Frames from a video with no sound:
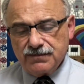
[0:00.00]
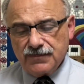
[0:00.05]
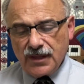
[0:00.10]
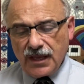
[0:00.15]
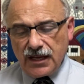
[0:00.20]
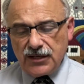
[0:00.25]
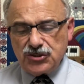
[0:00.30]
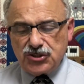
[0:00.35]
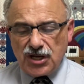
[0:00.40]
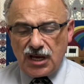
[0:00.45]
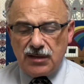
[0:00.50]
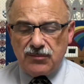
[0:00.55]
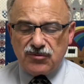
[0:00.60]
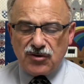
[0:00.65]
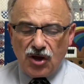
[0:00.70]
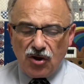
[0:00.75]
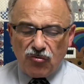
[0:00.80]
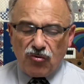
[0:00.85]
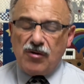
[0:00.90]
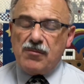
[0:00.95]
And James
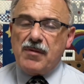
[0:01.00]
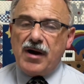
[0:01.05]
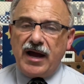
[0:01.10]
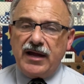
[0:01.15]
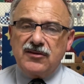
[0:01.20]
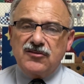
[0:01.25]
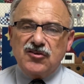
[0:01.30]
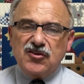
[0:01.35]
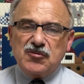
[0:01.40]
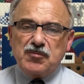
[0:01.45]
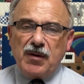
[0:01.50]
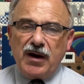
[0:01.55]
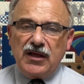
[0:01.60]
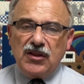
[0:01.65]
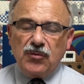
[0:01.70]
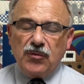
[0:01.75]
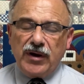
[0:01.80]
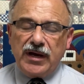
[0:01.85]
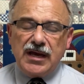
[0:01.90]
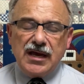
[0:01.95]
reminds us, by the
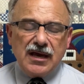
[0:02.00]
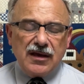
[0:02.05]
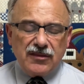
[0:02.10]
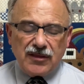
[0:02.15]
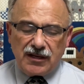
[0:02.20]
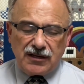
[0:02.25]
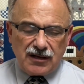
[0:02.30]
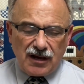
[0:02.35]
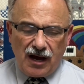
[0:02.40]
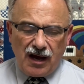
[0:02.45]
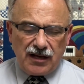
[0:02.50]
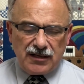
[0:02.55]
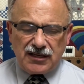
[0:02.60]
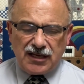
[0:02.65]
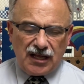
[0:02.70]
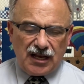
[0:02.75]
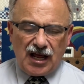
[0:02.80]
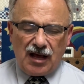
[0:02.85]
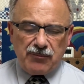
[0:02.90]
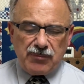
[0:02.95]
way, that God
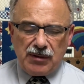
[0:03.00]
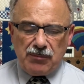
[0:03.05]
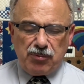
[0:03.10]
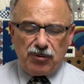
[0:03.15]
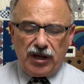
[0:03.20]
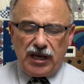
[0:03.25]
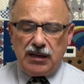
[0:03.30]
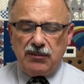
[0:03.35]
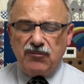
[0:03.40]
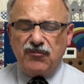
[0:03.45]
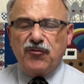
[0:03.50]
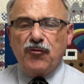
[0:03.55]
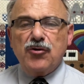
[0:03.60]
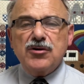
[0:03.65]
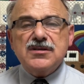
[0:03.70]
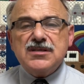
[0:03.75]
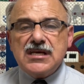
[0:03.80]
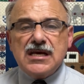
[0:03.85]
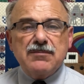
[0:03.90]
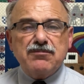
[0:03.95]
cannot be blamed for
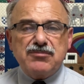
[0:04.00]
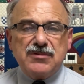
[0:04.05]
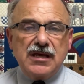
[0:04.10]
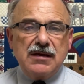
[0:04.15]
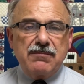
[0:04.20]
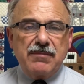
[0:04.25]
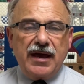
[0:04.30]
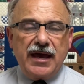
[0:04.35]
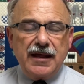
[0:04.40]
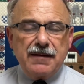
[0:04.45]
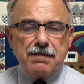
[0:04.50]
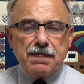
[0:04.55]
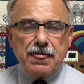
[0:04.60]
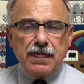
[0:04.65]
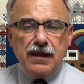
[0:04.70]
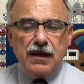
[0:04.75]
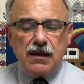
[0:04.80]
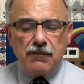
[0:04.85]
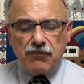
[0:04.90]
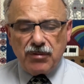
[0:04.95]
tempting man.
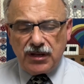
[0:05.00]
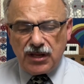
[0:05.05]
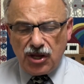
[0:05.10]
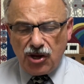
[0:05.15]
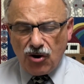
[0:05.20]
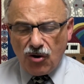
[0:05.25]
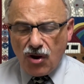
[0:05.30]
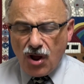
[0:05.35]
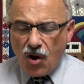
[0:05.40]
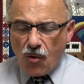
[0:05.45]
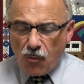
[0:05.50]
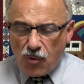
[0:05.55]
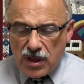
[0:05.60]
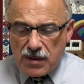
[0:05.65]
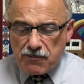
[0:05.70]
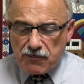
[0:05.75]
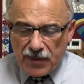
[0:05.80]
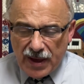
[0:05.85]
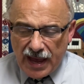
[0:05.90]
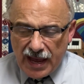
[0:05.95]
But here we
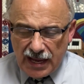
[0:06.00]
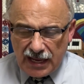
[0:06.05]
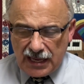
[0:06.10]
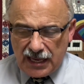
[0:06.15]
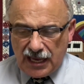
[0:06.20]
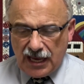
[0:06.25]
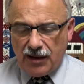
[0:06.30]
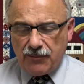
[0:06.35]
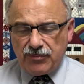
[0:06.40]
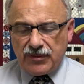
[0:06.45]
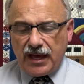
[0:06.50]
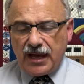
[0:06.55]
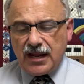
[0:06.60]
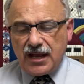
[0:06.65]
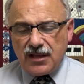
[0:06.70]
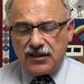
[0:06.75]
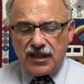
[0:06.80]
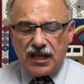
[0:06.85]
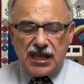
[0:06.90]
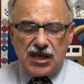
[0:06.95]
beg him
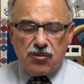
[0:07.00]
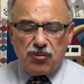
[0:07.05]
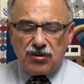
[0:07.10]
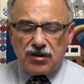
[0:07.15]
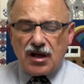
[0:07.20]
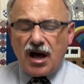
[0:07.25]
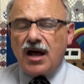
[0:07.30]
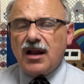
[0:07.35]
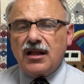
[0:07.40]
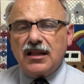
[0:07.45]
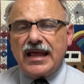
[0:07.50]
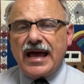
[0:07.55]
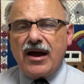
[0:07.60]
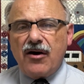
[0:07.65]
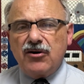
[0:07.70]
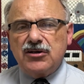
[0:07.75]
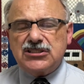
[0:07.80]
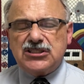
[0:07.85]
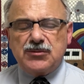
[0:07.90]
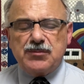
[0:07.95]
that he would not allow
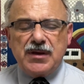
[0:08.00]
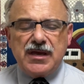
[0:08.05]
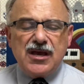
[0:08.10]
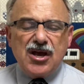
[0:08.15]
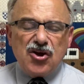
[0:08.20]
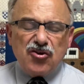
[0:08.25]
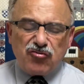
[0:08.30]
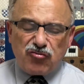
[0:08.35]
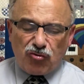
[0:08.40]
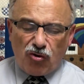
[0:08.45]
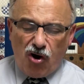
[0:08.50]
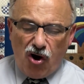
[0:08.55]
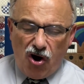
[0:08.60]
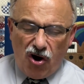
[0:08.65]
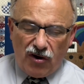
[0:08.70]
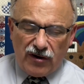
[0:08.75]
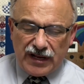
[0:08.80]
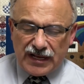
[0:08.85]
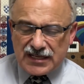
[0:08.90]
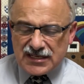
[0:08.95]
us to be
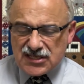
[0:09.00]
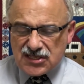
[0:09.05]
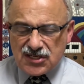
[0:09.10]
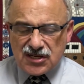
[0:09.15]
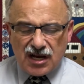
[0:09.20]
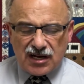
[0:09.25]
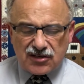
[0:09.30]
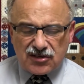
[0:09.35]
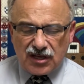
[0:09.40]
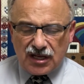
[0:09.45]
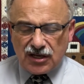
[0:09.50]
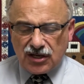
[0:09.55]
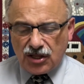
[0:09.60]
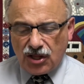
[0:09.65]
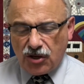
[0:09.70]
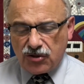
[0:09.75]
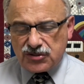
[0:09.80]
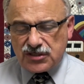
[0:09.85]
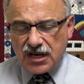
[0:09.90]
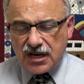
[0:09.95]
drawn and sucked into
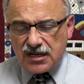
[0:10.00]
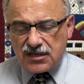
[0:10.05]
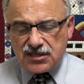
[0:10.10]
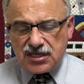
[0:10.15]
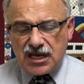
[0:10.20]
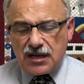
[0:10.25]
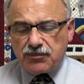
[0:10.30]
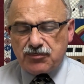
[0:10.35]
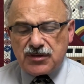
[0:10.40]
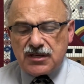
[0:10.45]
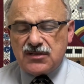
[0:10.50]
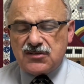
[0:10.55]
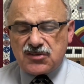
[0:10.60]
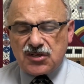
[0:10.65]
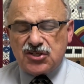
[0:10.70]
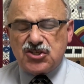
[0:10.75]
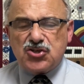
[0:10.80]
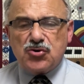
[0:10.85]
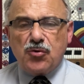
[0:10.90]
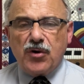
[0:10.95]
those tempting
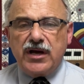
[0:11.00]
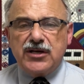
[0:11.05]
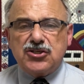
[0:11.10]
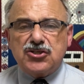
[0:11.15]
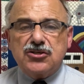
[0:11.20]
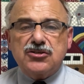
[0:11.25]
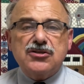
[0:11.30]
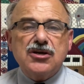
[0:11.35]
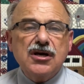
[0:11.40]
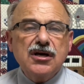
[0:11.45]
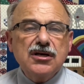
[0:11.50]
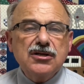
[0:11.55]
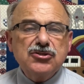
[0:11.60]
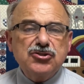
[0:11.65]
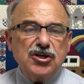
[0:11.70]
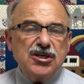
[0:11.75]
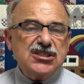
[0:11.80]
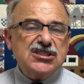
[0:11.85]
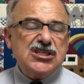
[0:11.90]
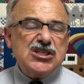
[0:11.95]
situations,
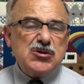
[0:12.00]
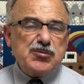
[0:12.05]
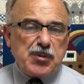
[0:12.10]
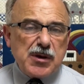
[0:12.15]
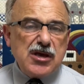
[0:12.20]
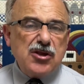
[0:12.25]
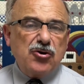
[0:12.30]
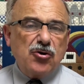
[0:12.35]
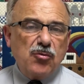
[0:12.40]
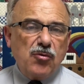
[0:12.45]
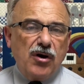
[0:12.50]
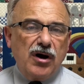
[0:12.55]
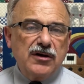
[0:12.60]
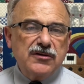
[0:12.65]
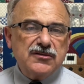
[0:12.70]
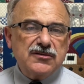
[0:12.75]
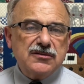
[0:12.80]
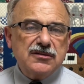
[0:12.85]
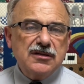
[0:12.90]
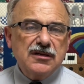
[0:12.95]
just as Peter
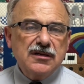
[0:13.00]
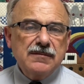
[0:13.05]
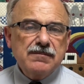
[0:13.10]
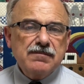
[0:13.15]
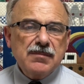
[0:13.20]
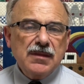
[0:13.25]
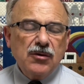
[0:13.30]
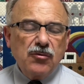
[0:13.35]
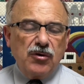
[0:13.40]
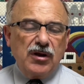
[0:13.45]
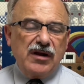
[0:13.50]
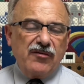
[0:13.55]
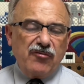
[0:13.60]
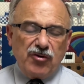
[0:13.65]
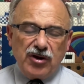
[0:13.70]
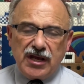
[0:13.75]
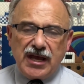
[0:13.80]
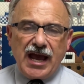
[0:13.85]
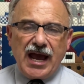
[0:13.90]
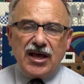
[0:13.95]
was whenever he
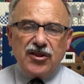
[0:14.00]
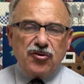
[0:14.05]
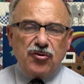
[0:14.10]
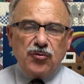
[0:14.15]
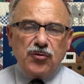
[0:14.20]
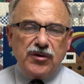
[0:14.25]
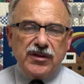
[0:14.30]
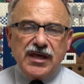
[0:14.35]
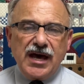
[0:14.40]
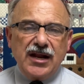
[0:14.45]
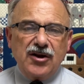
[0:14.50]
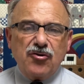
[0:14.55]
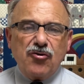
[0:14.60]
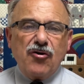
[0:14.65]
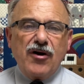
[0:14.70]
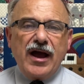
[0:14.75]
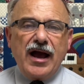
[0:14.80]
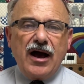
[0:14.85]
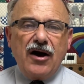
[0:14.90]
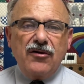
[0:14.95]
gathered with that
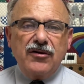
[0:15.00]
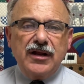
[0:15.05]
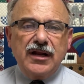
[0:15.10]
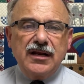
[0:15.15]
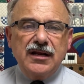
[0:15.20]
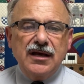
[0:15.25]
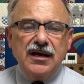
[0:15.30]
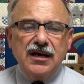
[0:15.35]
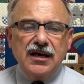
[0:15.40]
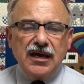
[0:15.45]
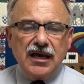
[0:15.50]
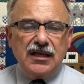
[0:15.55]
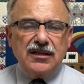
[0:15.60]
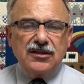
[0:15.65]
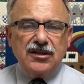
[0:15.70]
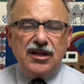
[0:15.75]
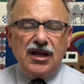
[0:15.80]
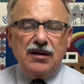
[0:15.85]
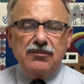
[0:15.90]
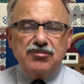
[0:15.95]
crowd and ended
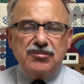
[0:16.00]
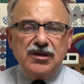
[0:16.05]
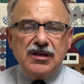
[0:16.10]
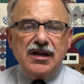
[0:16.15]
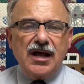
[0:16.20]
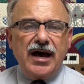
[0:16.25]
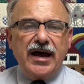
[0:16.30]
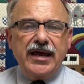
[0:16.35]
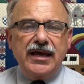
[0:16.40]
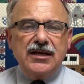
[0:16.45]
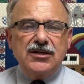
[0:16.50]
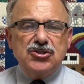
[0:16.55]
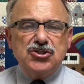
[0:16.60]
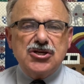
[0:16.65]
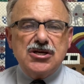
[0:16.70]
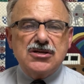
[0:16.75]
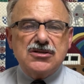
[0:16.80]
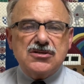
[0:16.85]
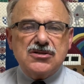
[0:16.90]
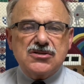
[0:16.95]
up denying
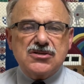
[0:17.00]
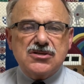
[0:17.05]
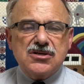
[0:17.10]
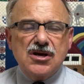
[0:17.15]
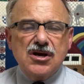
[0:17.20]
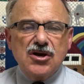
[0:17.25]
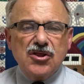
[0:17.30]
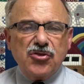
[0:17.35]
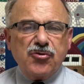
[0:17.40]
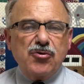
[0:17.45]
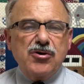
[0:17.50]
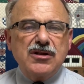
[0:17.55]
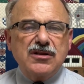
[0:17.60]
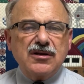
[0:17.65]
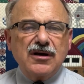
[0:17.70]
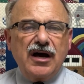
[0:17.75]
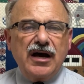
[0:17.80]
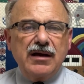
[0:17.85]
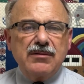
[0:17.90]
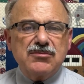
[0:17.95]
Jesus 3
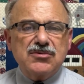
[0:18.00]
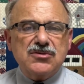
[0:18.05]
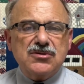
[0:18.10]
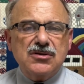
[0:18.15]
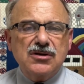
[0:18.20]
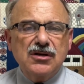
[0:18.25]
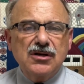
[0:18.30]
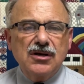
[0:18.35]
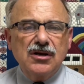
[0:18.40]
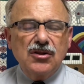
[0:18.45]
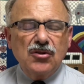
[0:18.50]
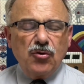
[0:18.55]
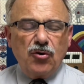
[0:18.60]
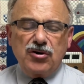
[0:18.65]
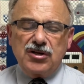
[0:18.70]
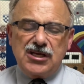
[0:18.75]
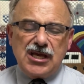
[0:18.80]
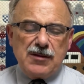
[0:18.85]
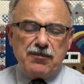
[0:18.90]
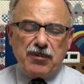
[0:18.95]
times. Lord,
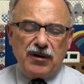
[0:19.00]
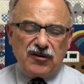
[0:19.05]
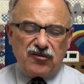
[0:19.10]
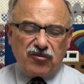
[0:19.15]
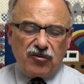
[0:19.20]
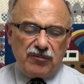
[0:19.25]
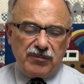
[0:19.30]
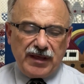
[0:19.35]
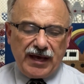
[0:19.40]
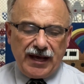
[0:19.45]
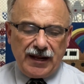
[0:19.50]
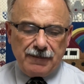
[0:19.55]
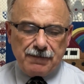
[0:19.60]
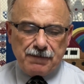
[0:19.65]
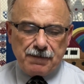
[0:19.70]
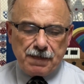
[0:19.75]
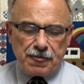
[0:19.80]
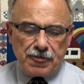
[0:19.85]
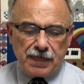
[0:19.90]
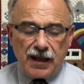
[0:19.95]
keep us from that.
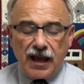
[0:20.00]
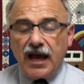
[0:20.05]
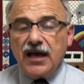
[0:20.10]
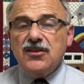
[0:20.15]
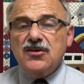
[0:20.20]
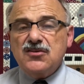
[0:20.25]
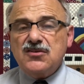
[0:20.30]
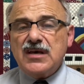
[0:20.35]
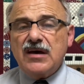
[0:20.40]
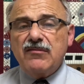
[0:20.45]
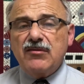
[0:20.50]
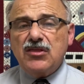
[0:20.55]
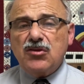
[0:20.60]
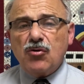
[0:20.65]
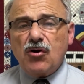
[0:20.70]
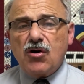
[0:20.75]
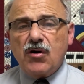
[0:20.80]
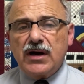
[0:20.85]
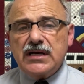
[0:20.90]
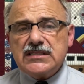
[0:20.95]
And the seventh
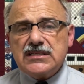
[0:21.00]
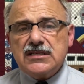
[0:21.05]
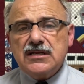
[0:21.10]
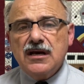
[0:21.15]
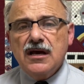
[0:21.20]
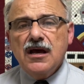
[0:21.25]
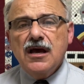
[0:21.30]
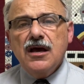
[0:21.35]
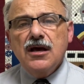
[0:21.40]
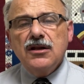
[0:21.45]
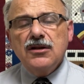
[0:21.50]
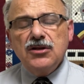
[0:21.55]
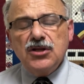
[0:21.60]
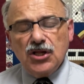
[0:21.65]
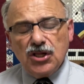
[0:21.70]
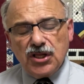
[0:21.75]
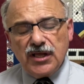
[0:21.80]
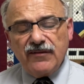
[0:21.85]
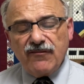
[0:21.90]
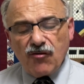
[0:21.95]
request,
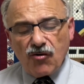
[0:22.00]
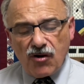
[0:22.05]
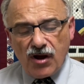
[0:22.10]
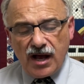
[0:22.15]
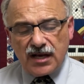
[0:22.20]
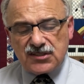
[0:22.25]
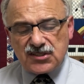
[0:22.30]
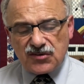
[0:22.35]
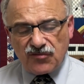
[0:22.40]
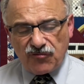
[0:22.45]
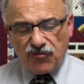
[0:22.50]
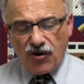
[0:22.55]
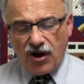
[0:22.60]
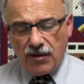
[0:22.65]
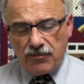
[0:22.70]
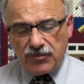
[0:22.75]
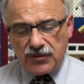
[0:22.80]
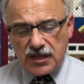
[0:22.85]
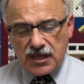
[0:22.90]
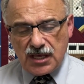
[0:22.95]
deliver us from
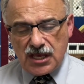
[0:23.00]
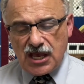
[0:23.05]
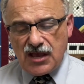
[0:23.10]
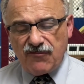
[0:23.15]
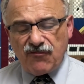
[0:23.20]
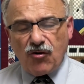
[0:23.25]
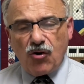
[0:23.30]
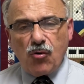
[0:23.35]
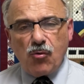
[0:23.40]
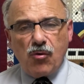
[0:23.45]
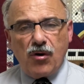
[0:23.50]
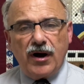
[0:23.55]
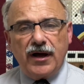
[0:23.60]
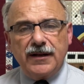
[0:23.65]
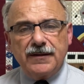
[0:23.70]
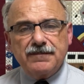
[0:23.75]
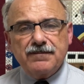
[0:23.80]
the evil one.